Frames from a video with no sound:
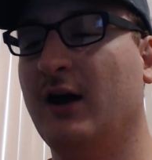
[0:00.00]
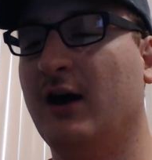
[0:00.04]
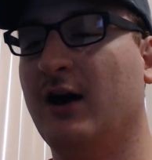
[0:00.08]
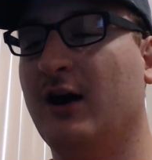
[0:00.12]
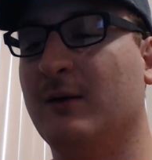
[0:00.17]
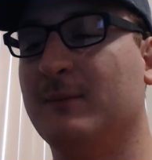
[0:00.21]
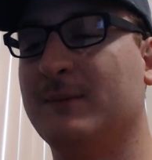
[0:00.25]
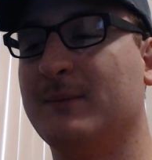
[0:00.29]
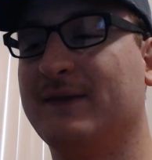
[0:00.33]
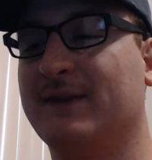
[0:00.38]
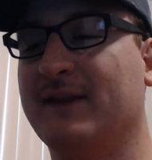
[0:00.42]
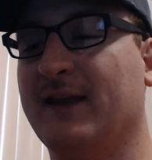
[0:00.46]

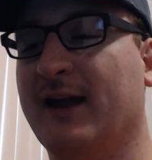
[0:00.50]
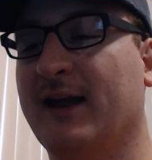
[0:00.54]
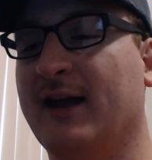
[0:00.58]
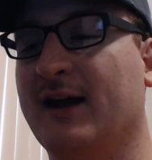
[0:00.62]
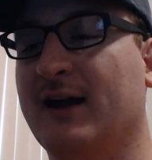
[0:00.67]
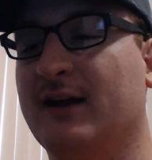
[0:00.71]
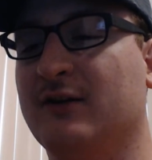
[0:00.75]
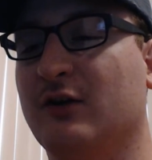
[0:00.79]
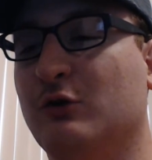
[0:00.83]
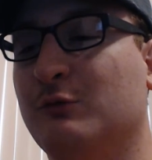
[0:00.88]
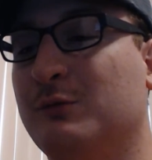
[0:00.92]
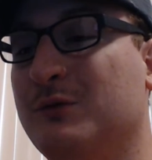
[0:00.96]
At the
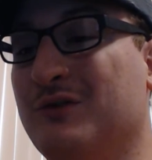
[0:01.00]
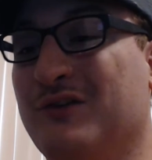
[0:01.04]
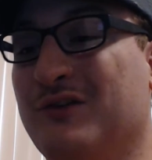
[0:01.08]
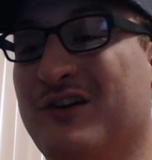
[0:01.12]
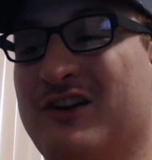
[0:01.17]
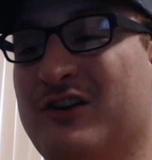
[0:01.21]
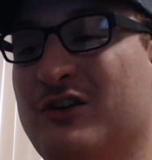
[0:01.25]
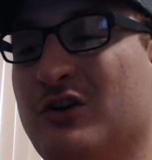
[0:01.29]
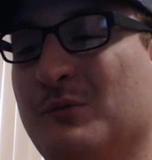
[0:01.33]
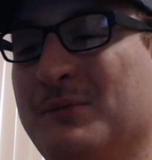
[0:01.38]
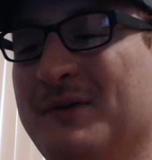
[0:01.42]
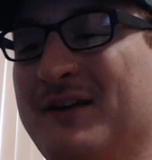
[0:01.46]
end, Obi-Wan
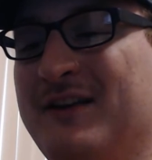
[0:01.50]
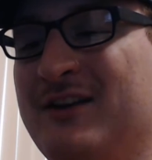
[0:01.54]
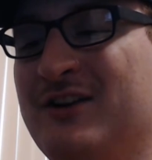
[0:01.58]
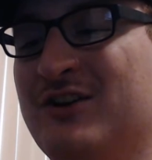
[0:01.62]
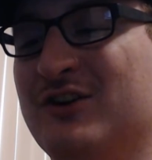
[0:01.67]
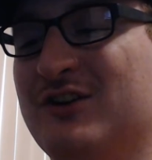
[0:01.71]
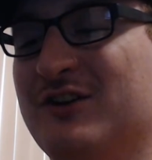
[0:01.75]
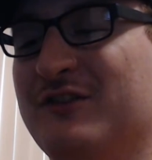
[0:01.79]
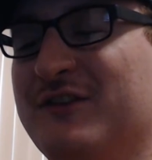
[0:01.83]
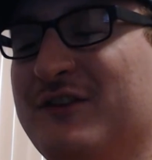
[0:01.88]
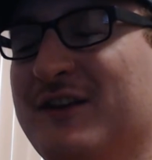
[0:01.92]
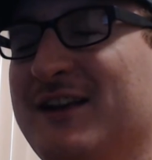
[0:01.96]
Kenobi
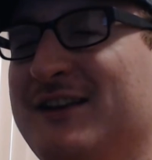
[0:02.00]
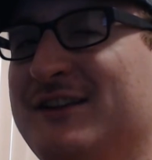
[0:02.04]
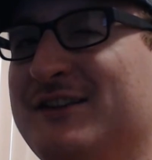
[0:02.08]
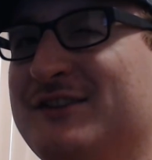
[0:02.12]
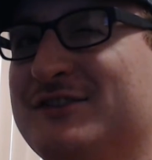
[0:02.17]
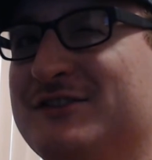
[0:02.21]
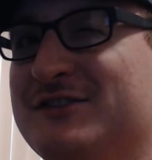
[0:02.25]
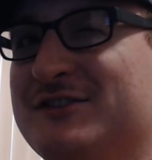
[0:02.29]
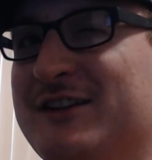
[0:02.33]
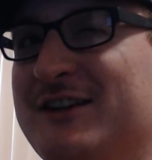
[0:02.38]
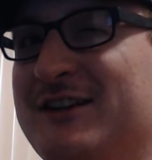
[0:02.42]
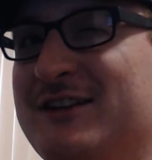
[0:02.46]
could have
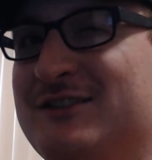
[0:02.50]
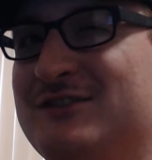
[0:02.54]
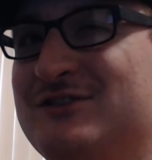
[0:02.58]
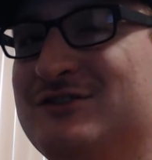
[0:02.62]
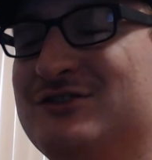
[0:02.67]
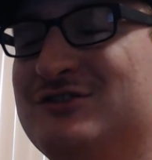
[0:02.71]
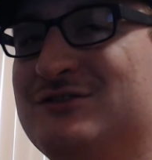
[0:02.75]
easily